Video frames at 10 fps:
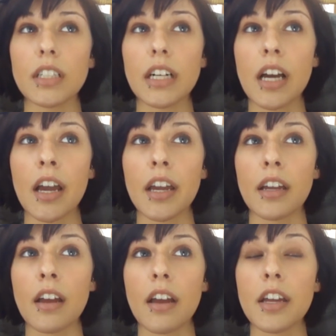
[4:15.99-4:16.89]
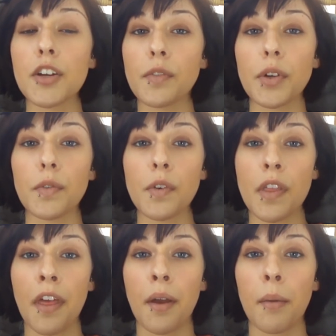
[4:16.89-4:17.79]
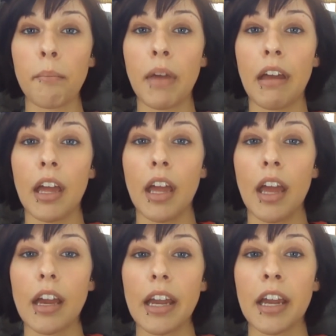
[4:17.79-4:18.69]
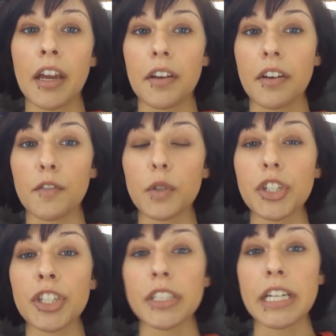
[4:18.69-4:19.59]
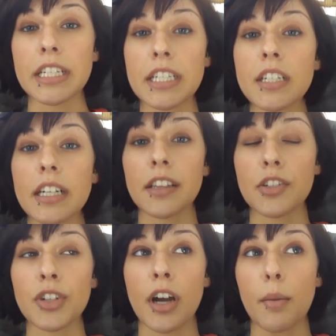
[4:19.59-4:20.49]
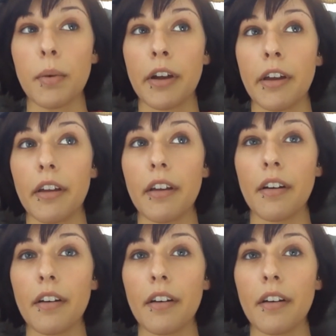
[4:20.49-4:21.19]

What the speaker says: I interviewed for them, and unfortunately I did not get the job, but